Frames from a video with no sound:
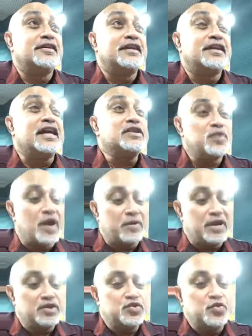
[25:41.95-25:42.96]
That's why
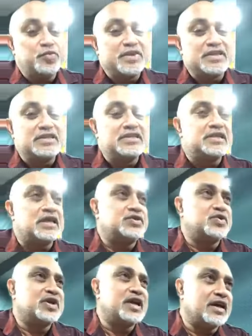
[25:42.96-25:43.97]
when two persons are
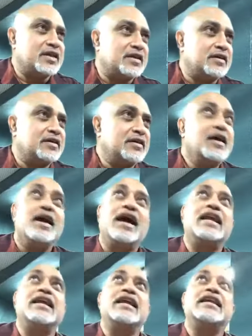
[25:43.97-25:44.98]
together
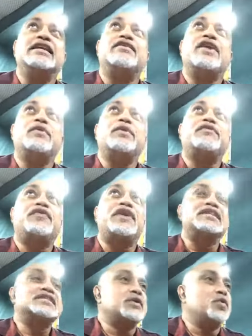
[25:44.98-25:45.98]
and they interact with
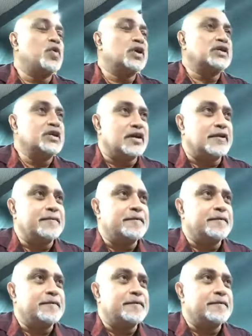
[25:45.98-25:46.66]
friends and whatnot,